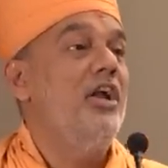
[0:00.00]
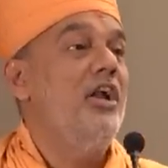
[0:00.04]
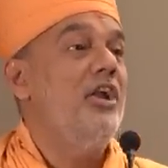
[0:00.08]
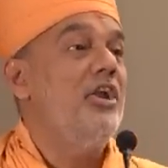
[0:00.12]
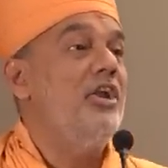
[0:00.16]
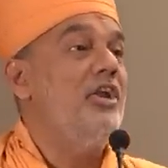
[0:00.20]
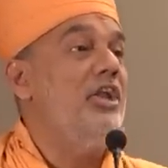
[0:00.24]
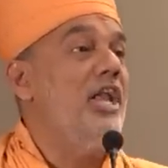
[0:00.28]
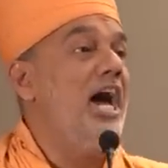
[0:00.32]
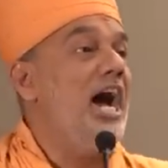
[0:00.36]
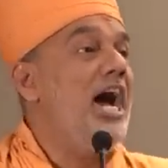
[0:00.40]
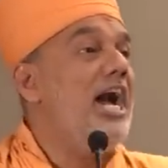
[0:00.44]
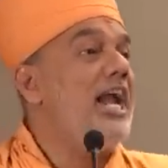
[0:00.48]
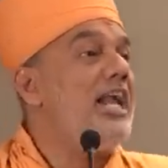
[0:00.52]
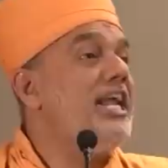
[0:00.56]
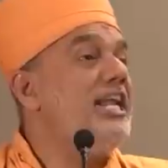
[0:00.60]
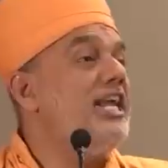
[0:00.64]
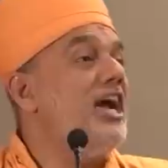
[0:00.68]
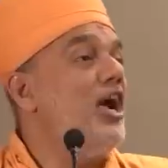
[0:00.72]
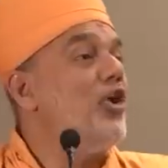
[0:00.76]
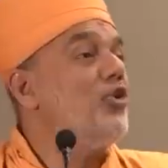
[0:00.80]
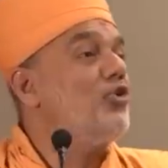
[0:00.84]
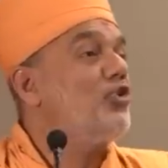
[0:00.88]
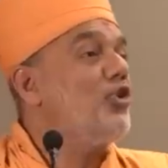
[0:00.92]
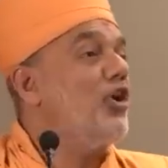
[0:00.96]
9
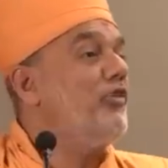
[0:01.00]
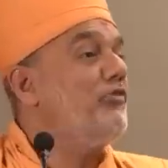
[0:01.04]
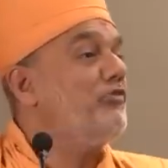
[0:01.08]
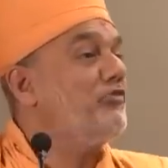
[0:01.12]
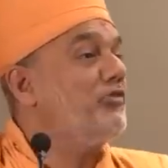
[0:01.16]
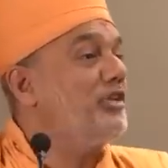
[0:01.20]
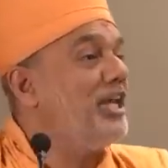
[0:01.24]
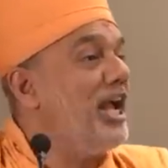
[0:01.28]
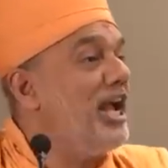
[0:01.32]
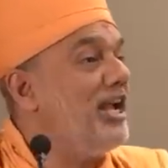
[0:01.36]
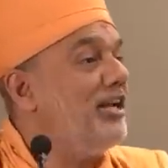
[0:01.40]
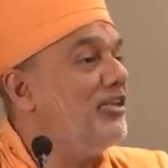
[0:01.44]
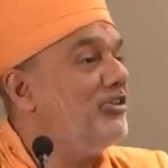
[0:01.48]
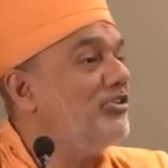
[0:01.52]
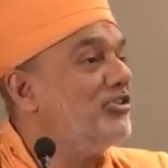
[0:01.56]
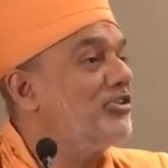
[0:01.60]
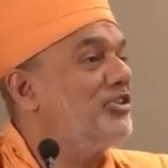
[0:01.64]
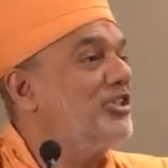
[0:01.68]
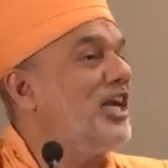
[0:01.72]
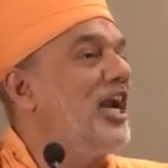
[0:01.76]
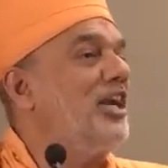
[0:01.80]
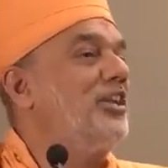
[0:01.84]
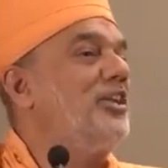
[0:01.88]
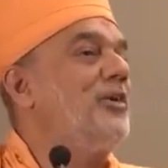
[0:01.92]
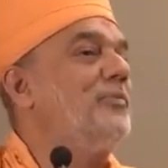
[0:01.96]
out of 10
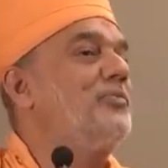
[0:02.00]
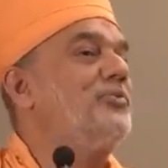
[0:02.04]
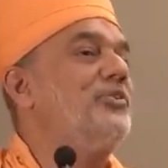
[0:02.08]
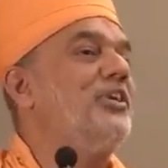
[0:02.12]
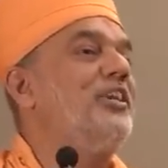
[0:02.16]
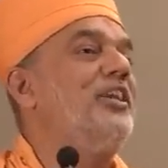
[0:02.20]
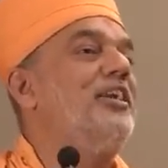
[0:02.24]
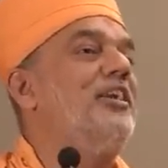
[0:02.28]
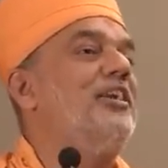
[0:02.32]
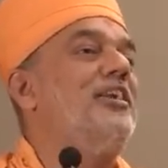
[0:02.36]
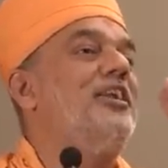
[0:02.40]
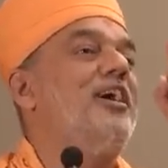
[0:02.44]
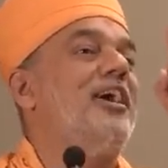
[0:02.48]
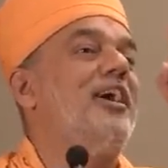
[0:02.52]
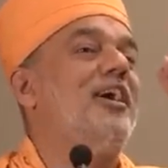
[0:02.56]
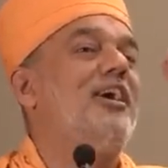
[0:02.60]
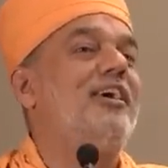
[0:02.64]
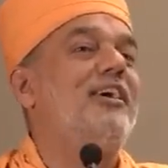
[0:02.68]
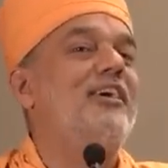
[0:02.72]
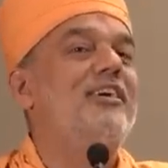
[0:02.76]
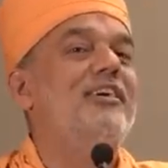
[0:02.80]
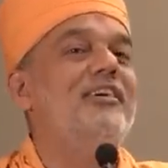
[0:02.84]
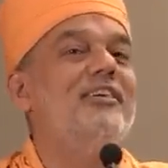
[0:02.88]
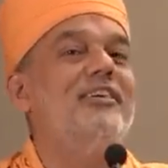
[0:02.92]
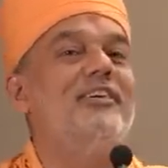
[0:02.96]
startups in
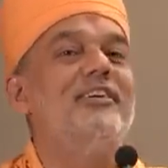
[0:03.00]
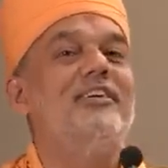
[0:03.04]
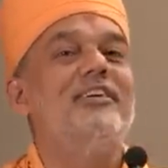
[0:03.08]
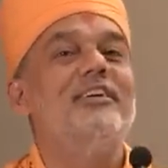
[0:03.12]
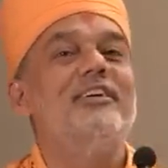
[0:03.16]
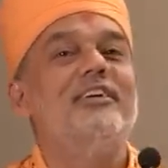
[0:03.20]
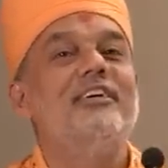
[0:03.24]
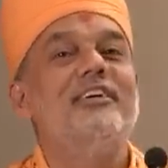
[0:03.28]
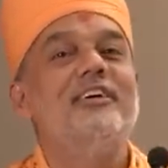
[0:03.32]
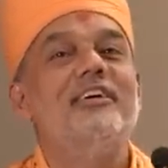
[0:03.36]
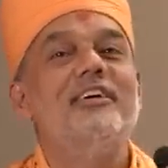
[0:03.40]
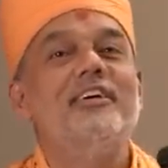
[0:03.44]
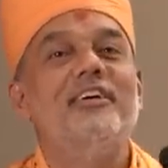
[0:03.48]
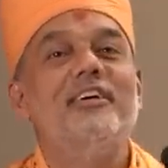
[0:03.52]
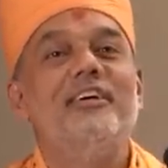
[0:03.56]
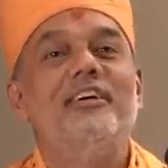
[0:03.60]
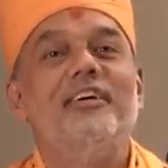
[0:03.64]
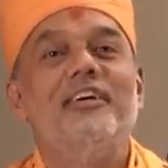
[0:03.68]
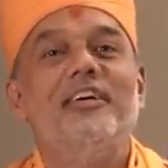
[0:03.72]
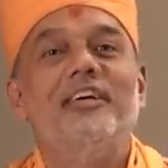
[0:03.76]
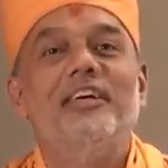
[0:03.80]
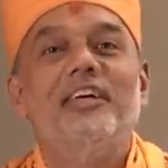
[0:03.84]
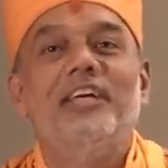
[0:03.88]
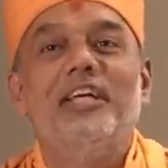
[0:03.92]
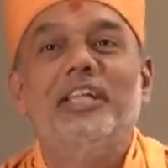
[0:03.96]
India,
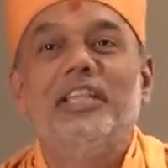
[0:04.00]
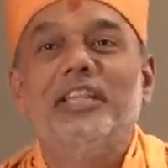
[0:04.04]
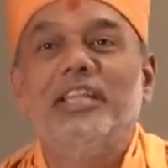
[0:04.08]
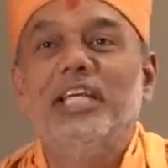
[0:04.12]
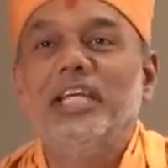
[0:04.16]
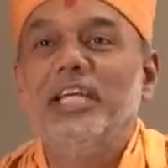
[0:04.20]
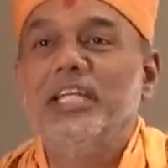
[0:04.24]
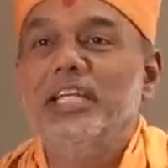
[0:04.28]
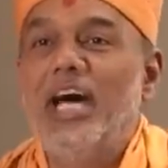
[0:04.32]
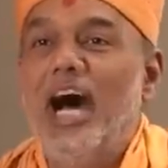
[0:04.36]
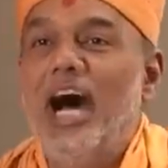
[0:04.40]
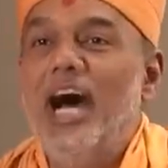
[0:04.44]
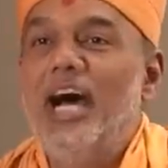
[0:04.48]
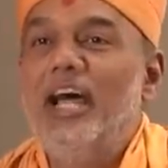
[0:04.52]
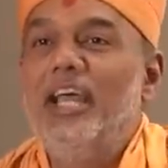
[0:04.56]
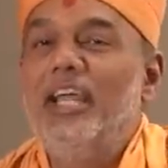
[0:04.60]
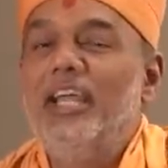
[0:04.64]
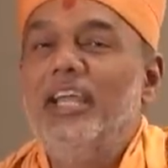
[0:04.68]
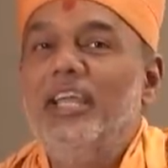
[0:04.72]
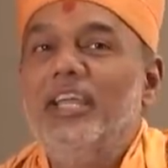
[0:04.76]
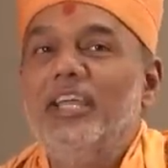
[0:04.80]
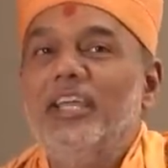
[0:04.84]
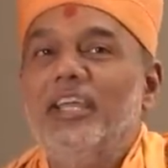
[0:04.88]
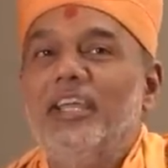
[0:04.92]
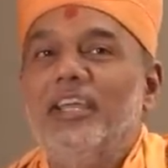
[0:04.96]
they
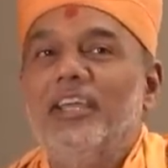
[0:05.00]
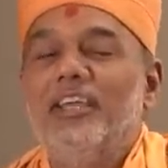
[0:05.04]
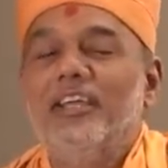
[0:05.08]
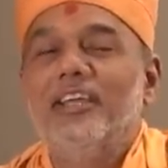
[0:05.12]
die